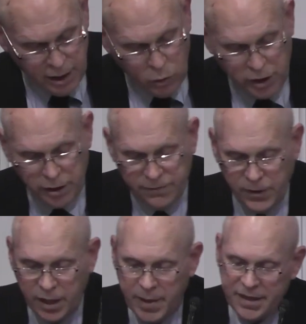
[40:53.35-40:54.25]
When
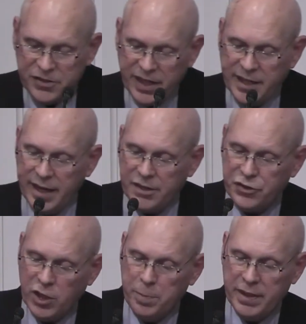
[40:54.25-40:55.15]
confronted by the satanic
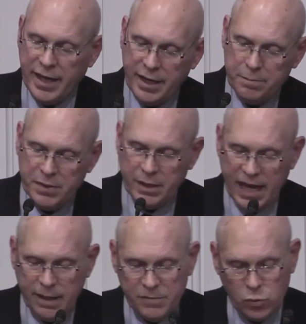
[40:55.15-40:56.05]
serpent, Adam,
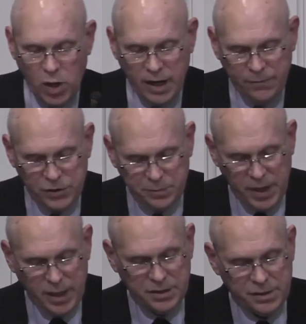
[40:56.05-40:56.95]
Adam's wife
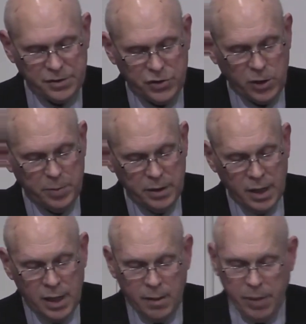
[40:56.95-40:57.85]
responds to the serpent
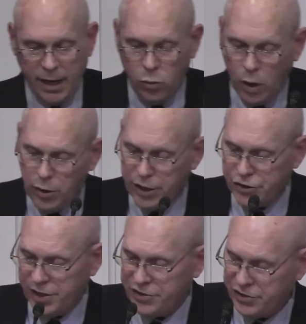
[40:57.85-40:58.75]
by quoting
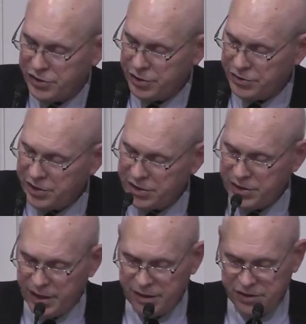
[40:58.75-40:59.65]
Genesis
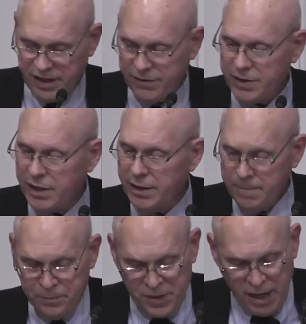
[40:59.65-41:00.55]
2:16 to 17
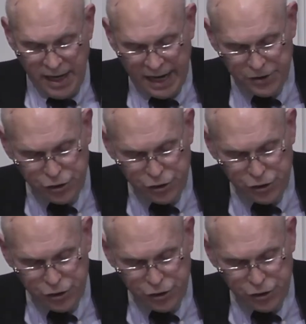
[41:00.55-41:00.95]
and